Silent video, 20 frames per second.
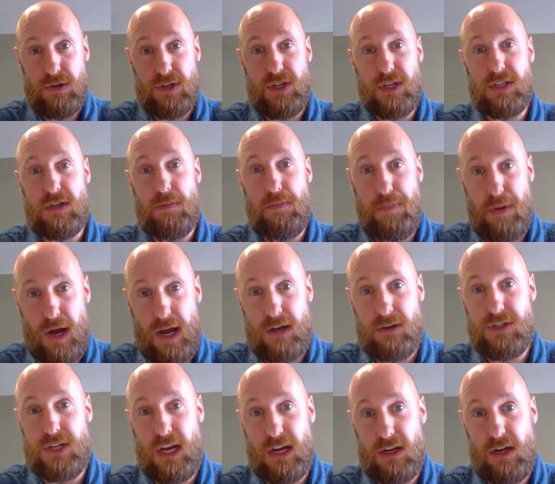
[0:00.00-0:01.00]
which is a
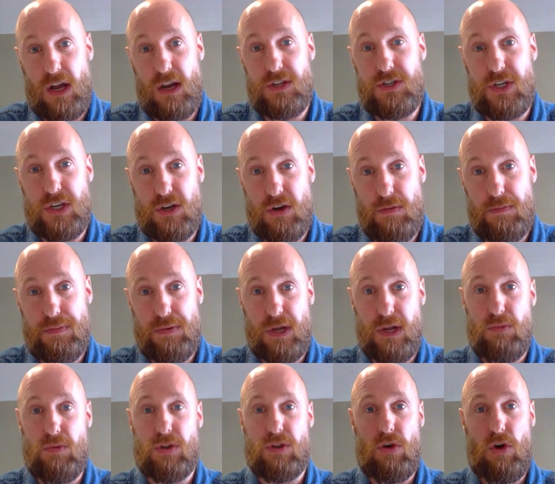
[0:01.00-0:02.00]
biotechnology
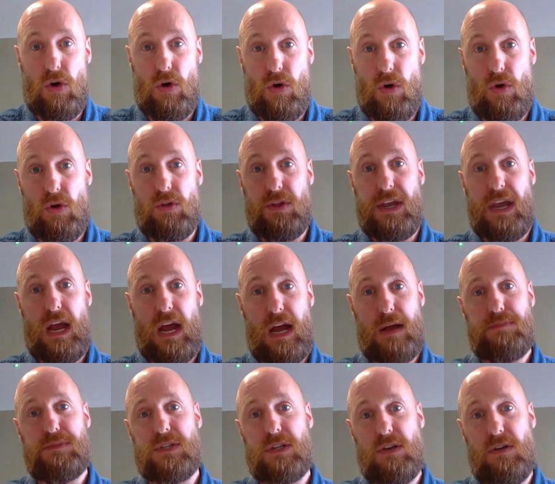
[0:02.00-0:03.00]
company with all the
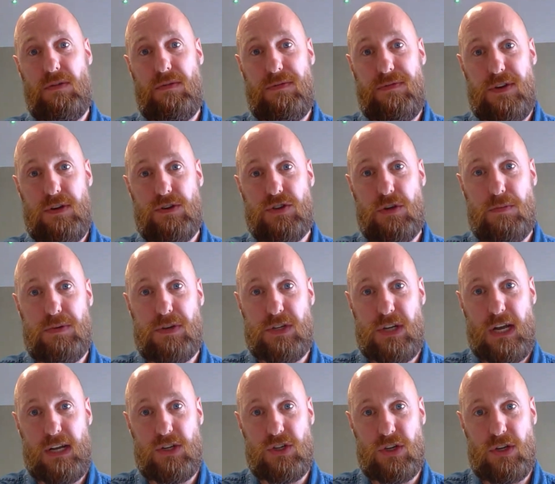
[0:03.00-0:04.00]
absolute future
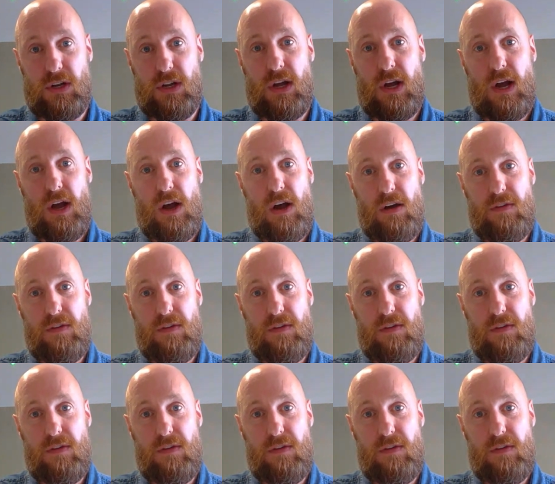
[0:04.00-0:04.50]
potential